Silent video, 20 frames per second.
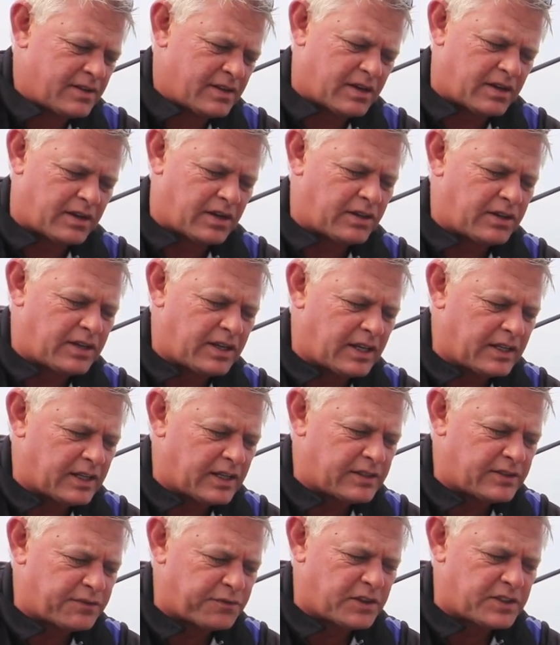I don't think
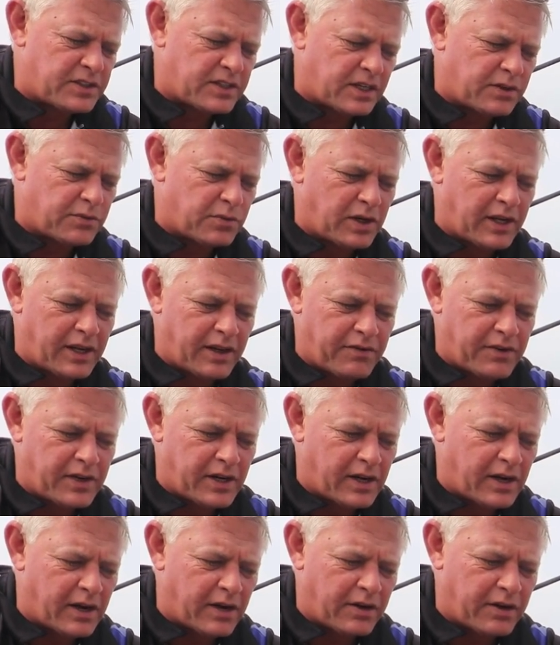there's fish that will leave it
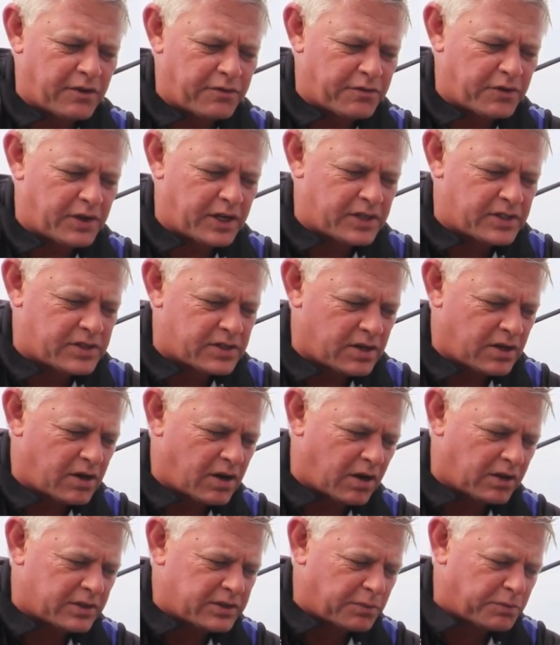alone, a fresh
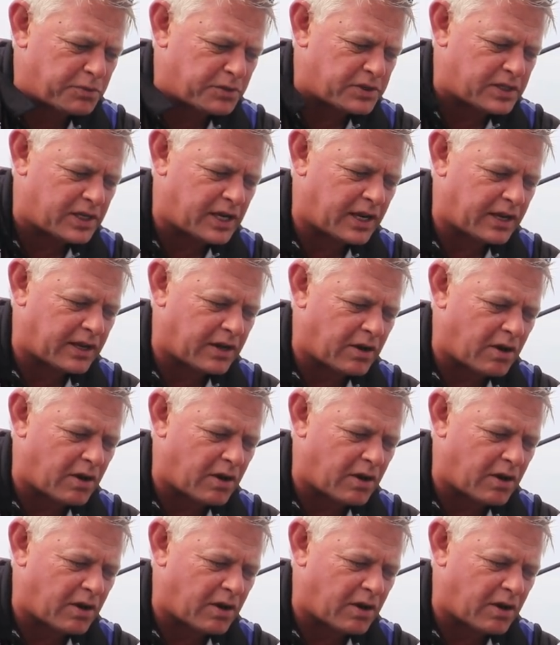octopus leg.